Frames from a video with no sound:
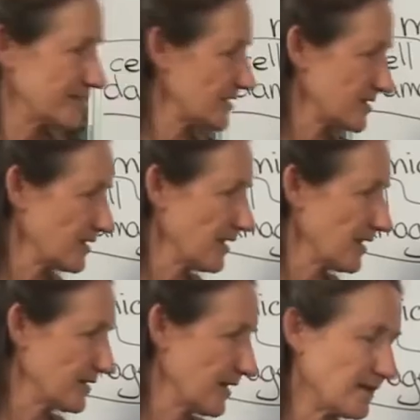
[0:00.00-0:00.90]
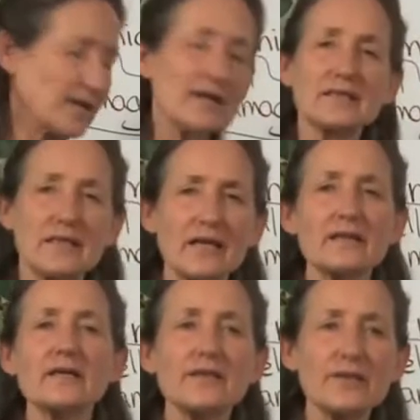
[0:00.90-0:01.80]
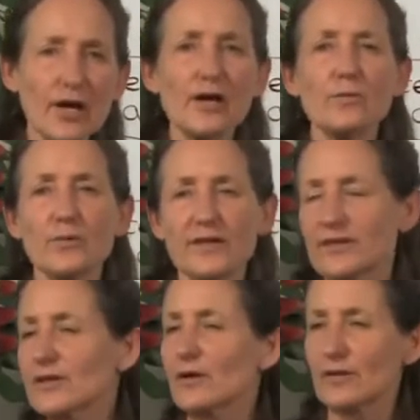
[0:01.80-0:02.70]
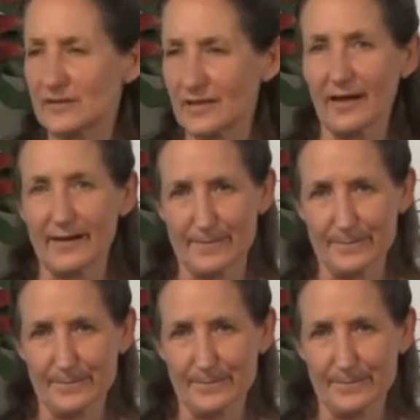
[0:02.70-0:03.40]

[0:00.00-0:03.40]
doesn't like that. It can cope with the odd day.